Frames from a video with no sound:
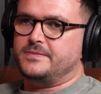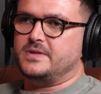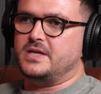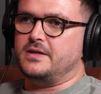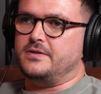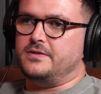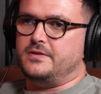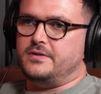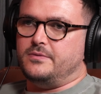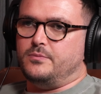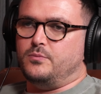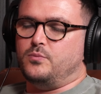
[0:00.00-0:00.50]

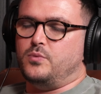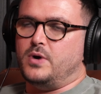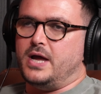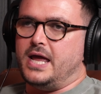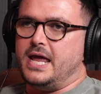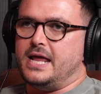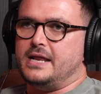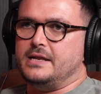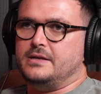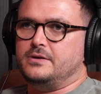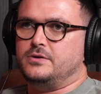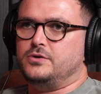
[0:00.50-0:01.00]
that
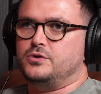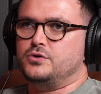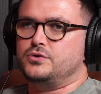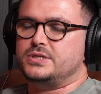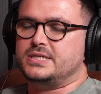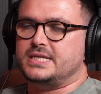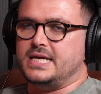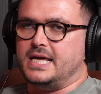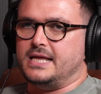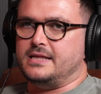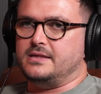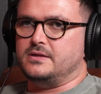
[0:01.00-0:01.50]
when you
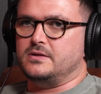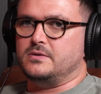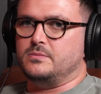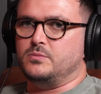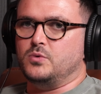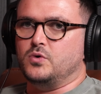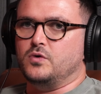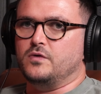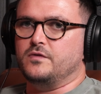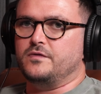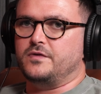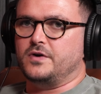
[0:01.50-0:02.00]
send
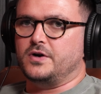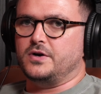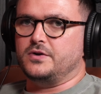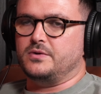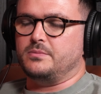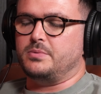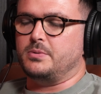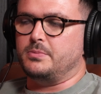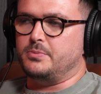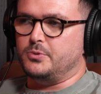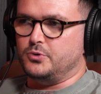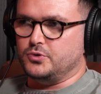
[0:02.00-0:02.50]
them over
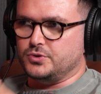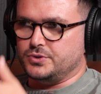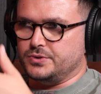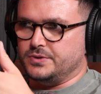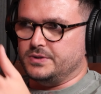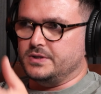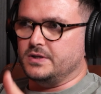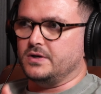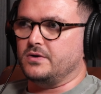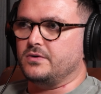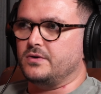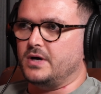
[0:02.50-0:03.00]
the proposal
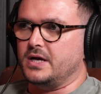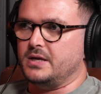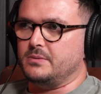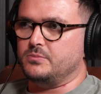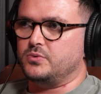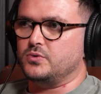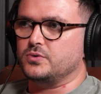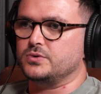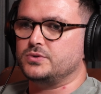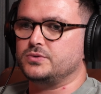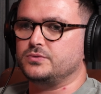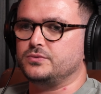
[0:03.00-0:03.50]
in the client
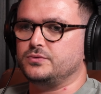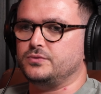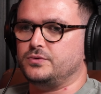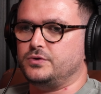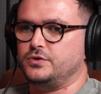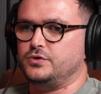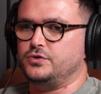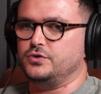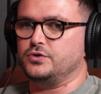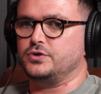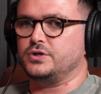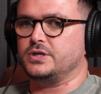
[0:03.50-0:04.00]
portal,
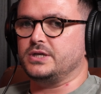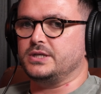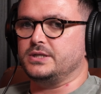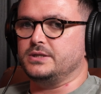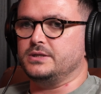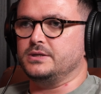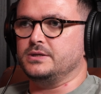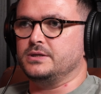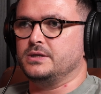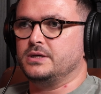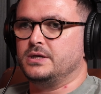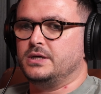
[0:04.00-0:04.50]
you
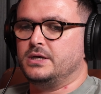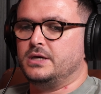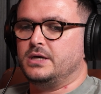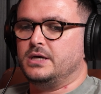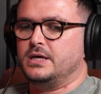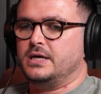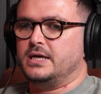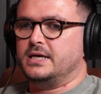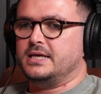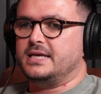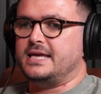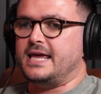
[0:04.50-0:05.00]
can
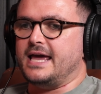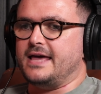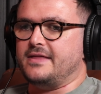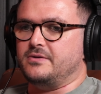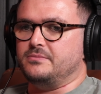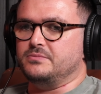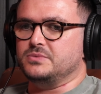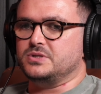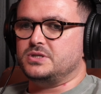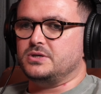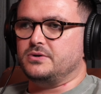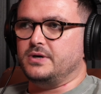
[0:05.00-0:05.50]
get
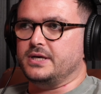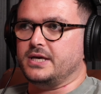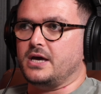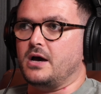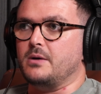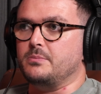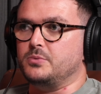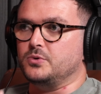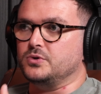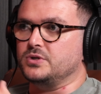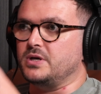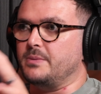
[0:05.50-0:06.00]
them to like
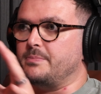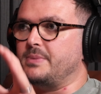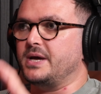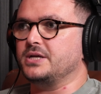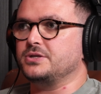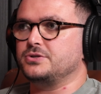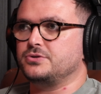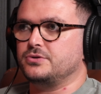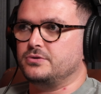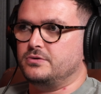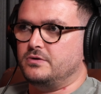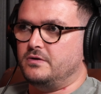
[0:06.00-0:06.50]
upload a
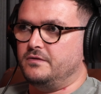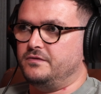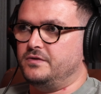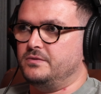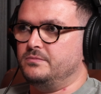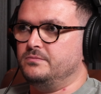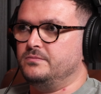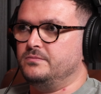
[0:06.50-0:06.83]
picture of